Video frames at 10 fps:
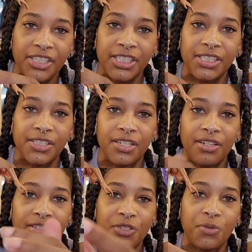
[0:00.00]
this
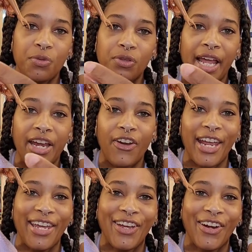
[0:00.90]
tulle layer
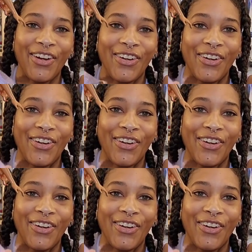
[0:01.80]
here.